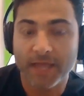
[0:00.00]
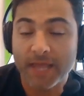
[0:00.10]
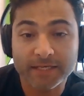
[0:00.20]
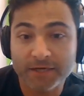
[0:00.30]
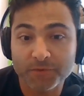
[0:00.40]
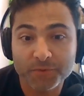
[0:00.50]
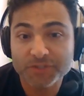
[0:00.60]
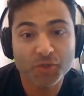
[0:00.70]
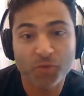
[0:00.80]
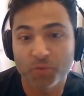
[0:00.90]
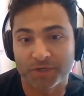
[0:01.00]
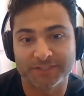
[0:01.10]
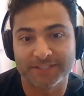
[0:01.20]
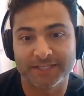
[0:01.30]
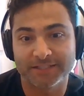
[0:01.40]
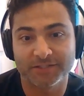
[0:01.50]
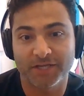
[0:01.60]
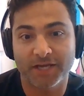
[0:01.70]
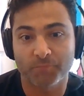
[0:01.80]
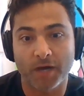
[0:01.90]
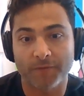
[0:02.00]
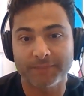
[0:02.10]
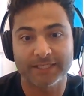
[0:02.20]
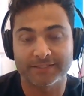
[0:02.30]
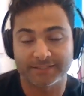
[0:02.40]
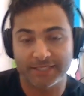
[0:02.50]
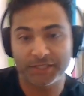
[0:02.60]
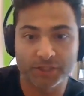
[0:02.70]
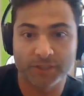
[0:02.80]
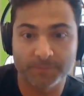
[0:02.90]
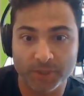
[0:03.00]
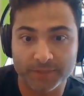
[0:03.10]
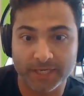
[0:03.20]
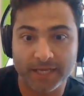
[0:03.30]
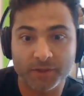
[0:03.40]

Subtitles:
And there was no words there. It's not, mommy didn't say you're going to be okay.